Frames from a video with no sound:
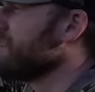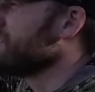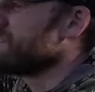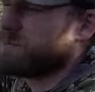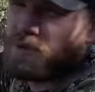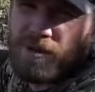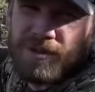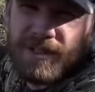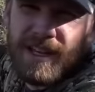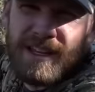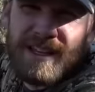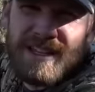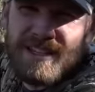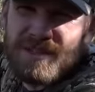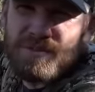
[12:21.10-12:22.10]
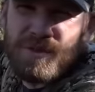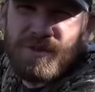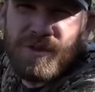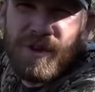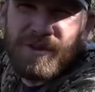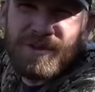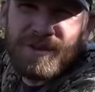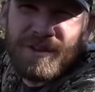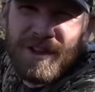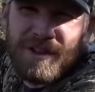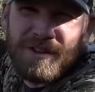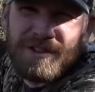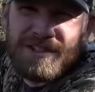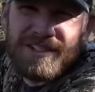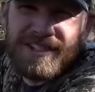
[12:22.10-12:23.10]
spruce and then just moved over to another
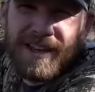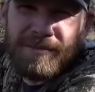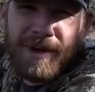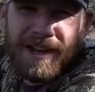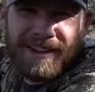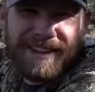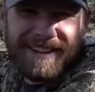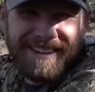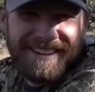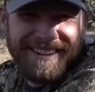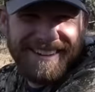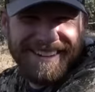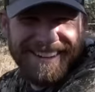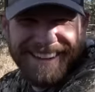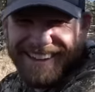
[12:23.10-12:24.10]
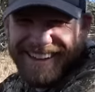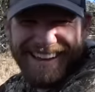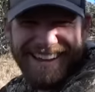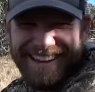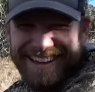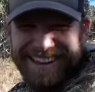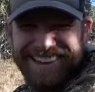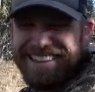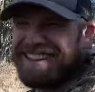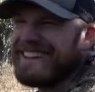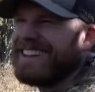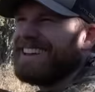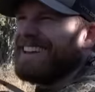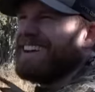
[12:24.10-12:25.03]
and just sat back down. Yeah. we